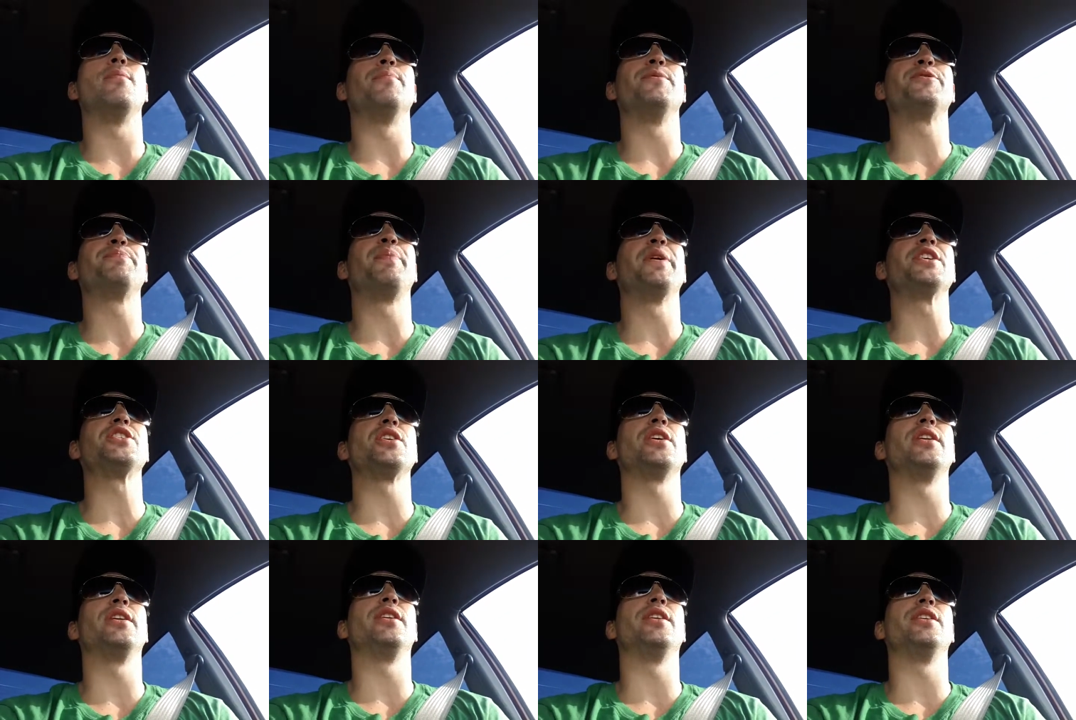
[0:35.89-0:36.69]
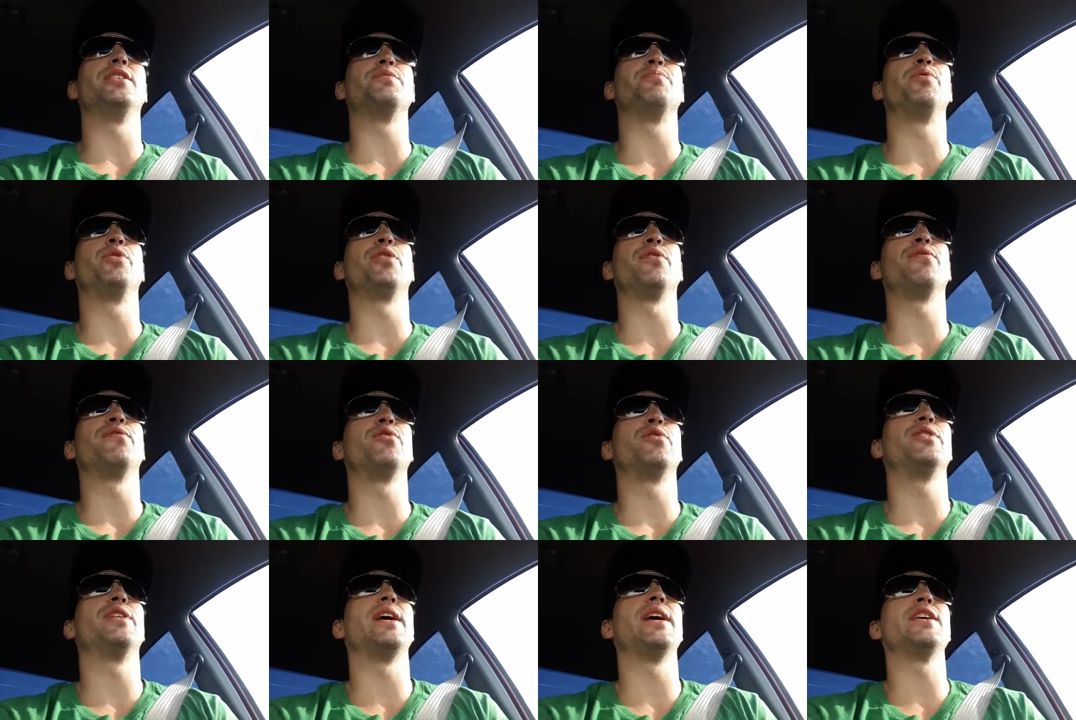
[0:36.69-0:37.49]
especially in these
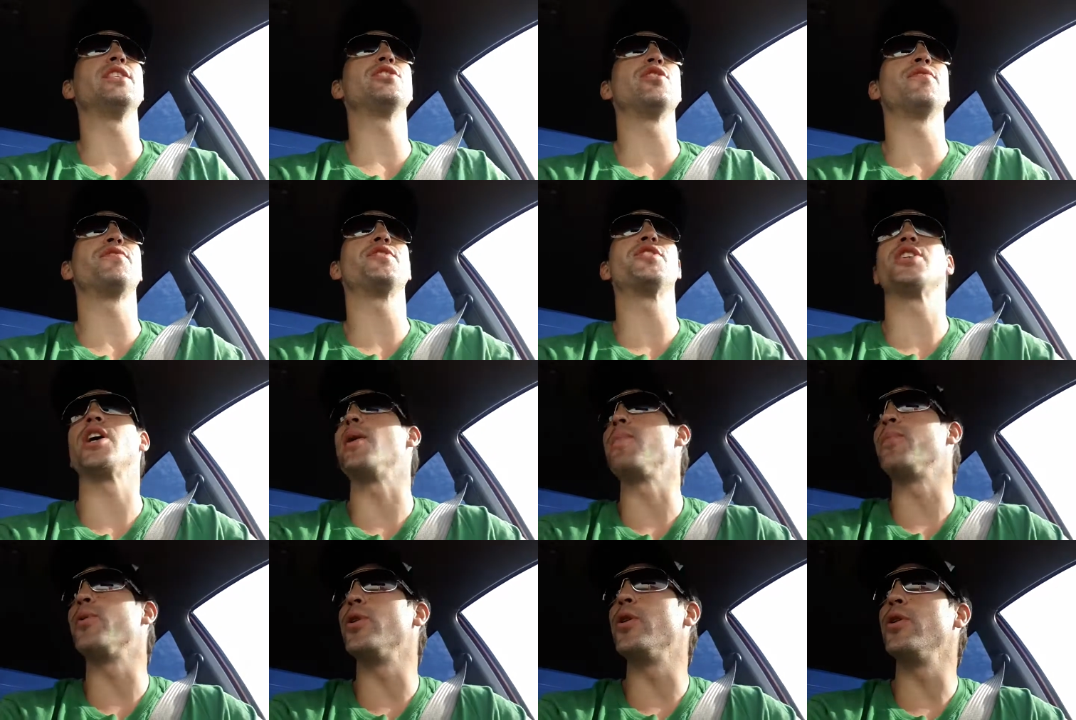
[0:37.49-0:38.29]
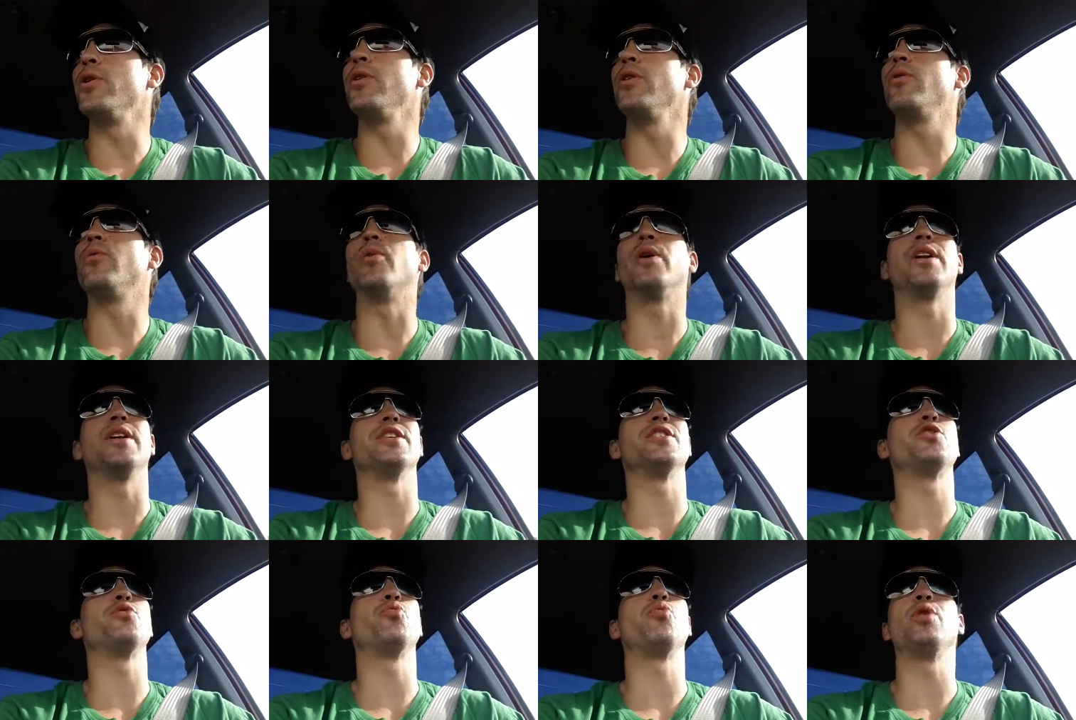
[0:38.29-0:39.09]
beautiful days of summer when it's